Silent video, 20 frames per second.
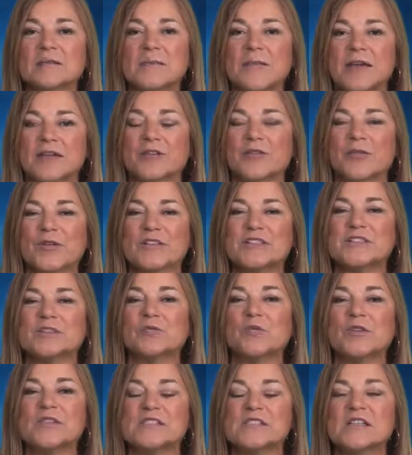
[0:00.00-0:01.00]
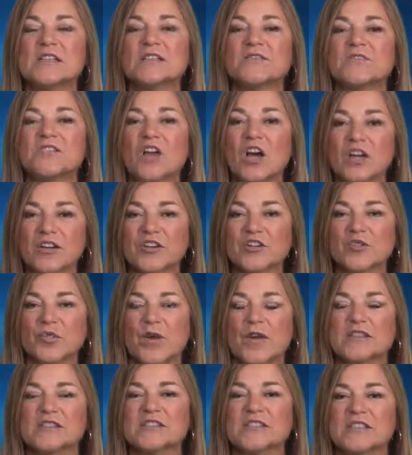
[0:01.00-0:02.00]
of the matter is that we still have not
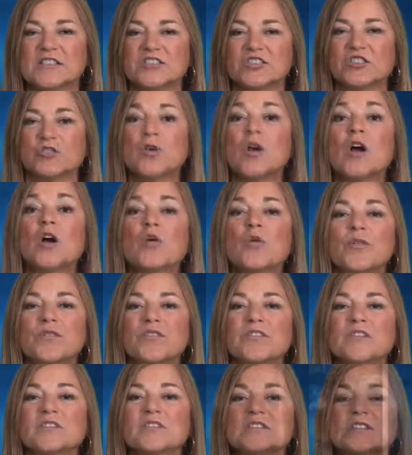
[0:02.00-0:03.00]
addressed the issue. We